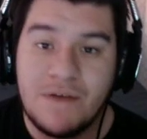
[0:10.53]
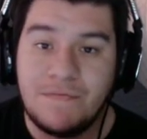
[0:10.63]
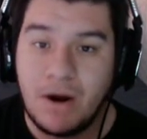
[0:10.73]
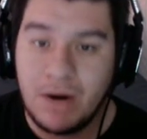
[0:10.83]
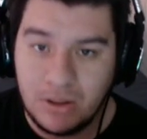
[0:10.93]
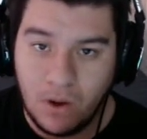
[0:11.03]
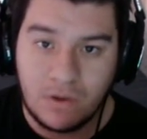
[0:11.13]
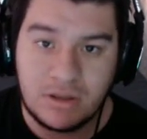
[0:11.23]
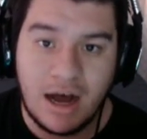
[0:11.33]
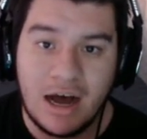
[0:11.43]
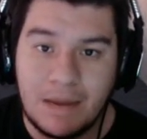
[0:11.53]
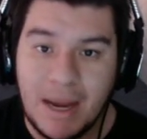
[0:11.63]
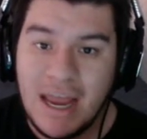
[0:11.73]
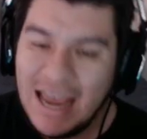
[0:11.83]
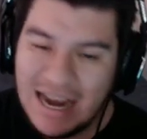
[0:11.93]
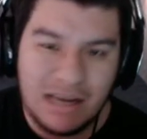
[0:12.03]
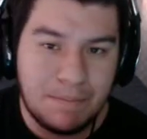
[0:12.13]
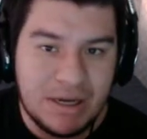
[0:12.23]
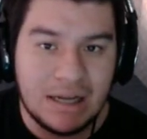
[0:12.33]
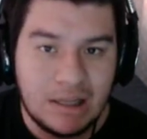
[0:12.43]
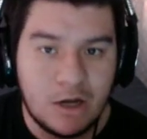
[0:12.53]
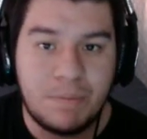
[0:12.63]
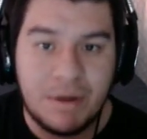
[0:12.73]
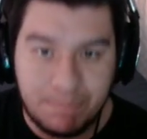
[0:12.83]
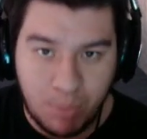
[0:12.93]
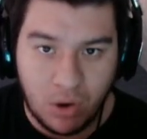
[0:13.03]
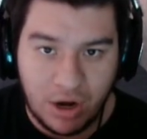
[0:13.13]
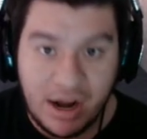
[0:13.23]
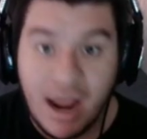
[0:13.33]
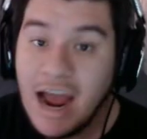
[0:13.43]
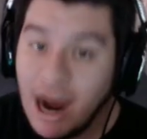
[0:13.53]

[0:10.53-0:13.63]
very long time, and it could be a little bit boring.